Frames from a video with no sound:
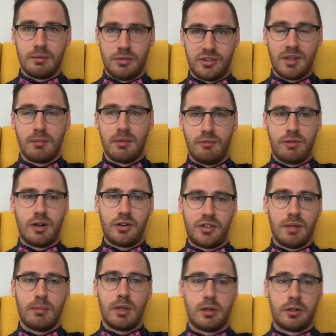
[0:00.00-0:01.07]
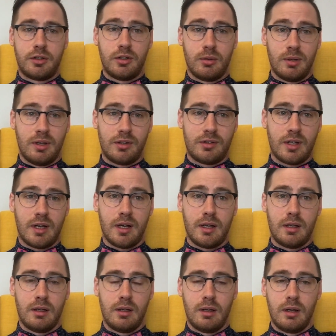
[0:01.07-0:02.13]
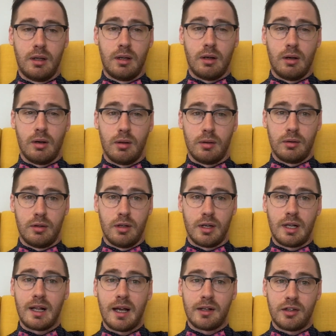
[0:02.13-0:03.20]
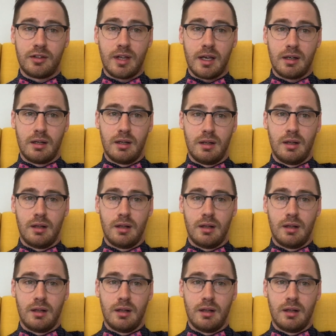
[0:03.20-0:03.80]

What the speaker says: very similar to ESI on the client side,